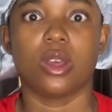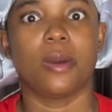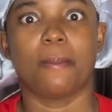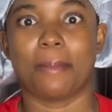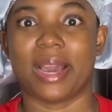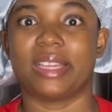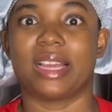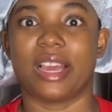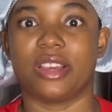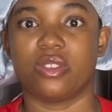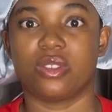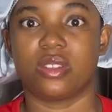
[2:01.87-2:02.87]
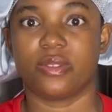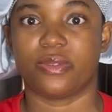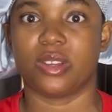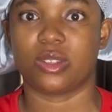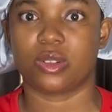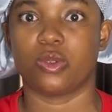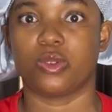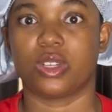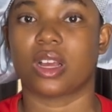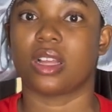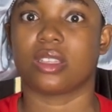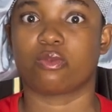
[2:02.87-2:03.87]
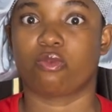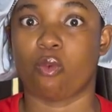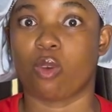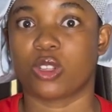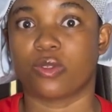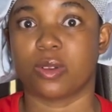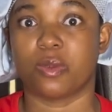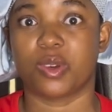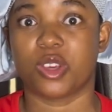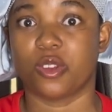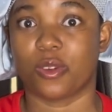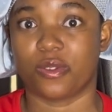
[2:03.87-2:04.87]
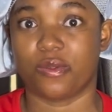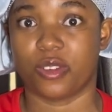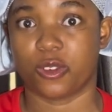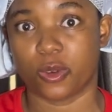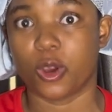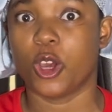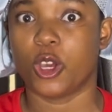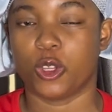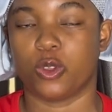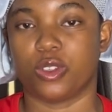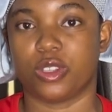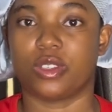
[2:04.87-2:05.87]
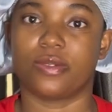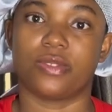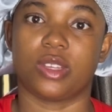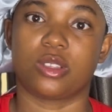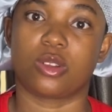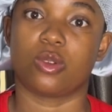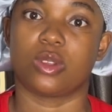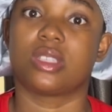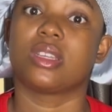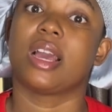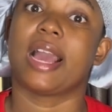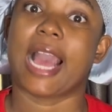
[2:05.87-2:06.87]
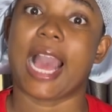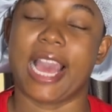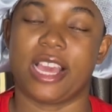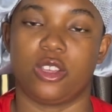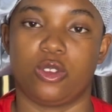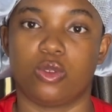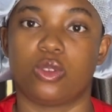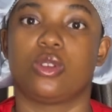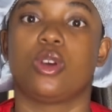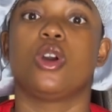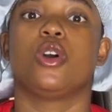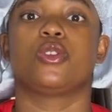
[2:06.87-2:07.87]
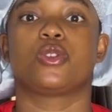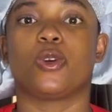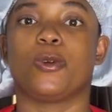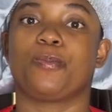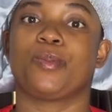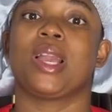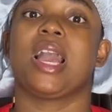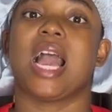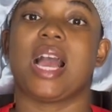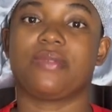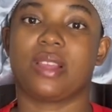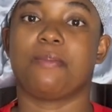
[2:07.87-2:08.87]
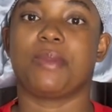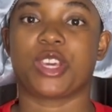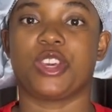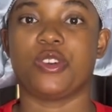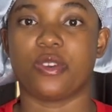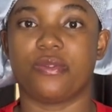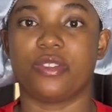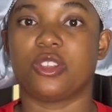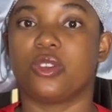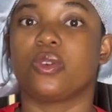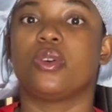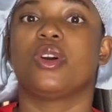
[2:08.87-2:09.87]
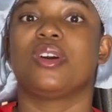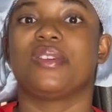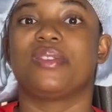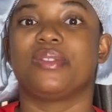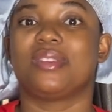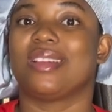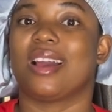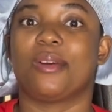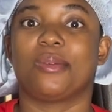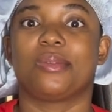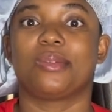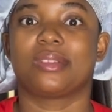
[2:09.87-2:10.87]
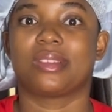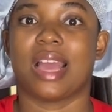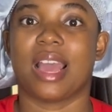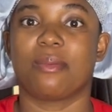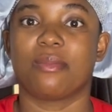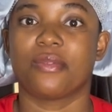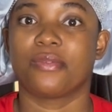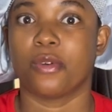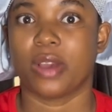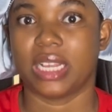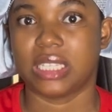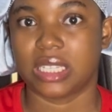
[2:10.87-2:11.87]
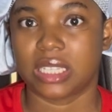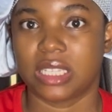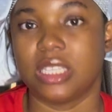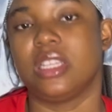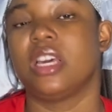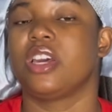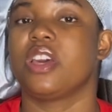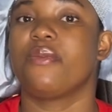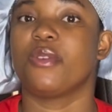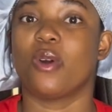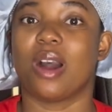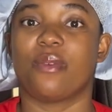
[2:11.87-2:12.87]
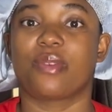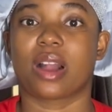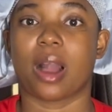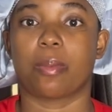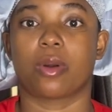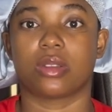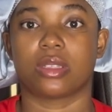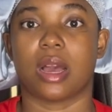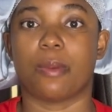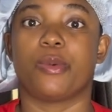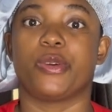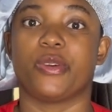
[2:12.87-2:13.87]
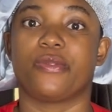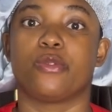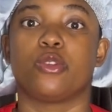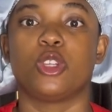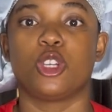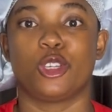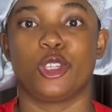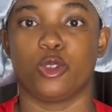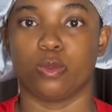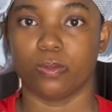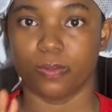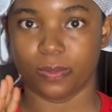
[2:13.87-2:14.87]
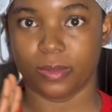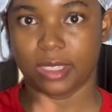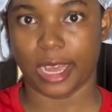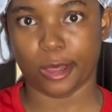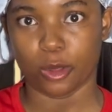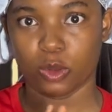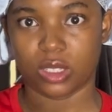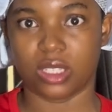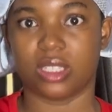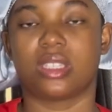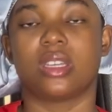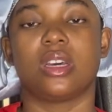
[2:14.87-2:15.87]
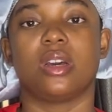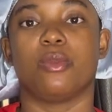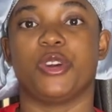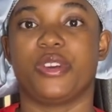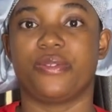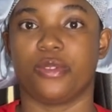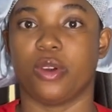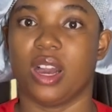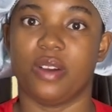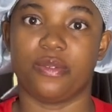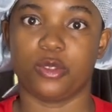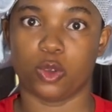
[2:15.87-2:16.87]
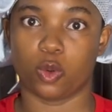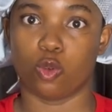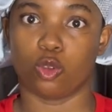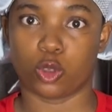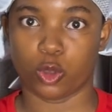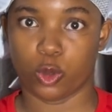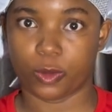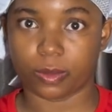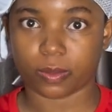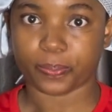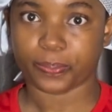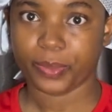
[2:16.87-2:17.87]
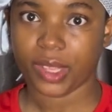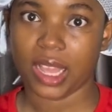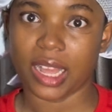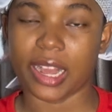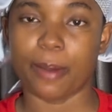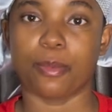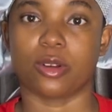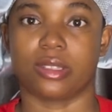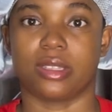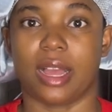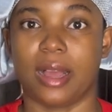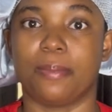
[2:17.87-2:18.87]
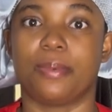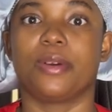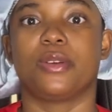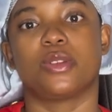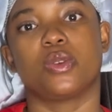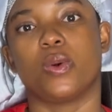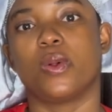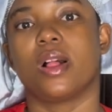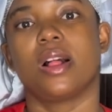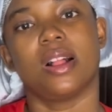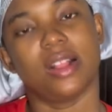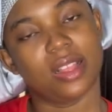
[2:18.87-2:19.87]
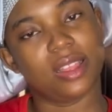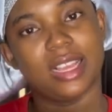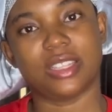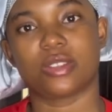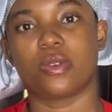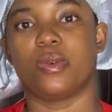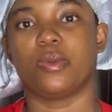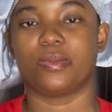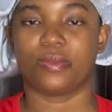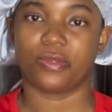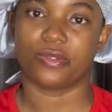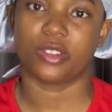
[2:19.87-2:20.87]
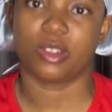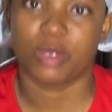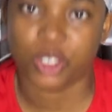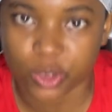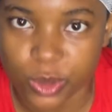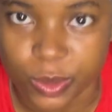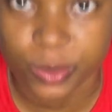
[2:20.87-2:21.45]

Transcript: Mine, I use different clothes. You can watch from the beginning of the video. It was a different clothes I used. So after making your video, now time for editing. If you don't have Capcut app on your phone, you download it. But if you have, you go to your Capcut app. So let's go. Follow me through.